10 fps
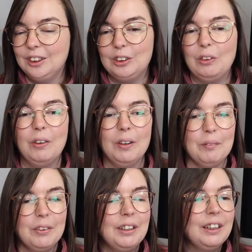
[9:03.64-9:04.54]

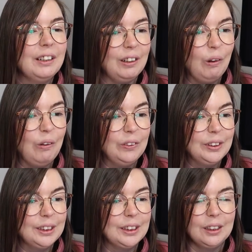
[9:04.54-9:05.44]
So
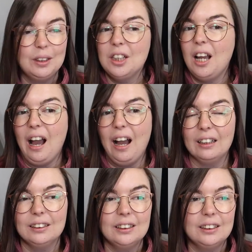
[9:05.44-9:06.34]
clothes,
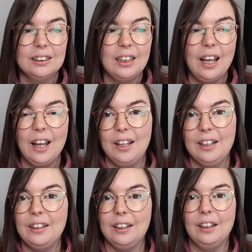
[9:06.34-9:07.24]
hats,
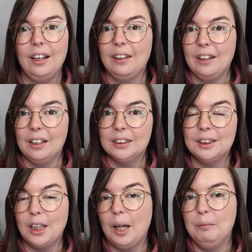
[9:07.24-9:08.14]
anything like that
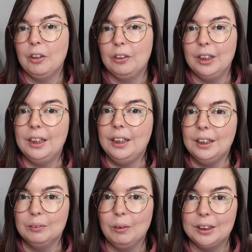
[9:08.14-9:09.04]
that I'm not going to
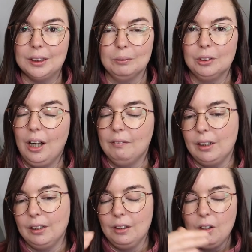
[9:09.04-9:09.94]
need whilst I'm
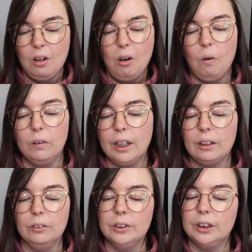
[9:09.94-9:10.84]
travelling all
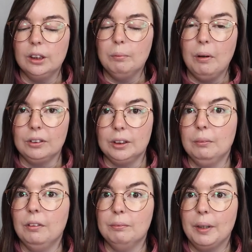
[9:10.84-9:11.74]
that goes to the
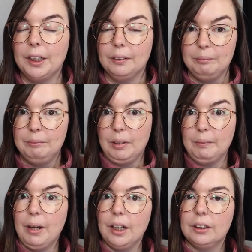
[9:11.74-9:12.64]
bottom of my
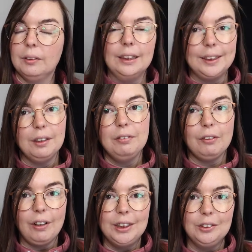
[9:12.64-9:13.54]
my bag the stuff
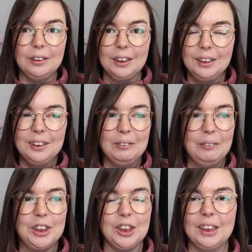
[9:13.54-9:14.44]
that I do need
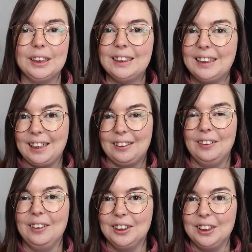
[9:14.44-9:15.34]
which is
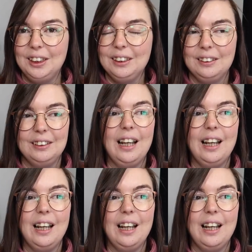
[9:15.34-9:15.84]
technology